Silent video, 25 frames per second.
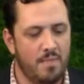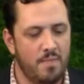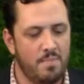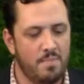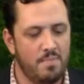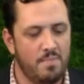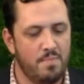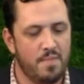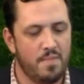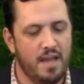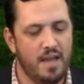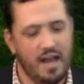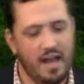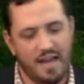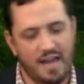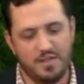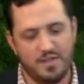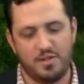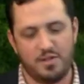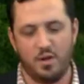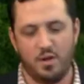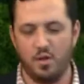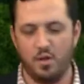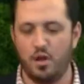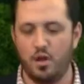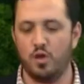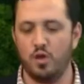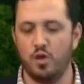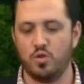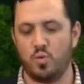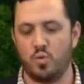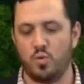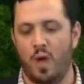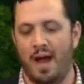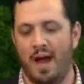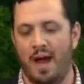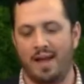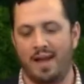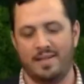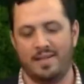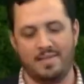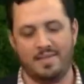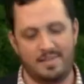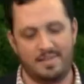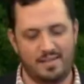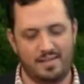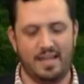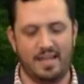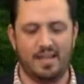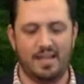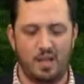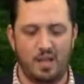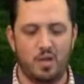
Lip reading: And so those wines, like